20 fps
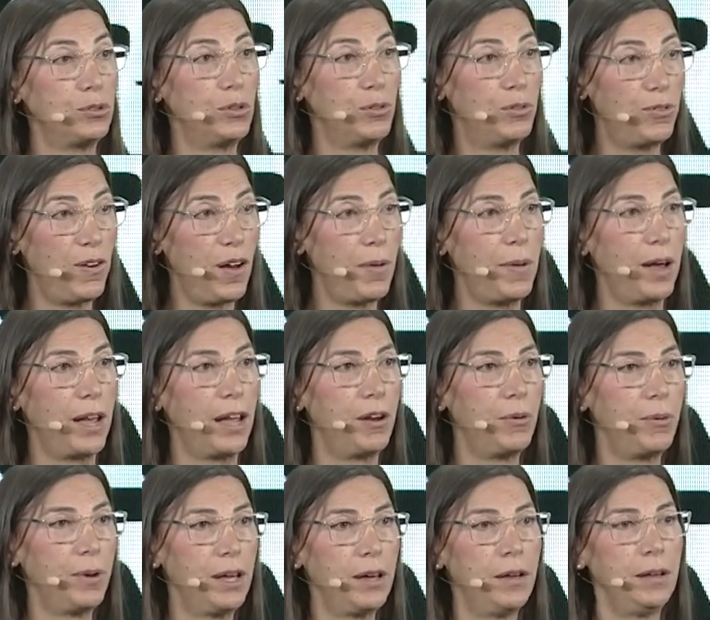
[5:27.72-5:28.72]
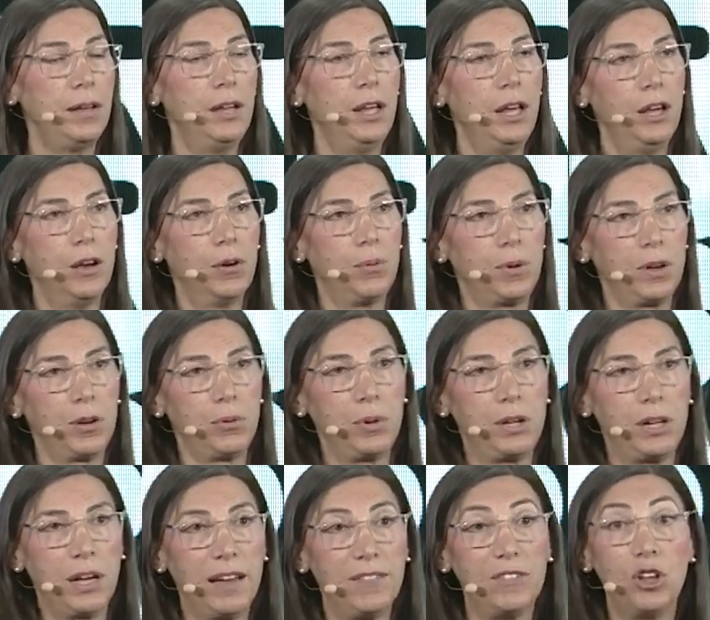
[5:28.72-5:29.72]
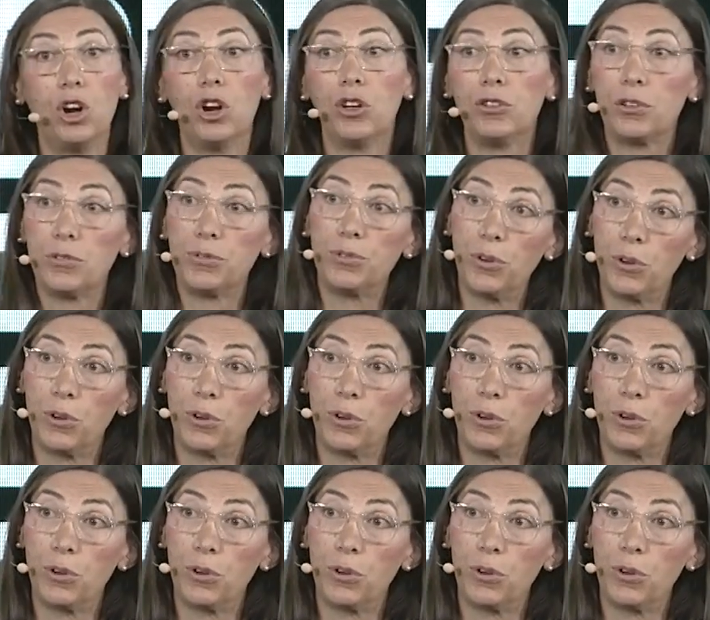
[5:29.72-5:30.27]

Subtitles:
the pharma area, where we had a lot of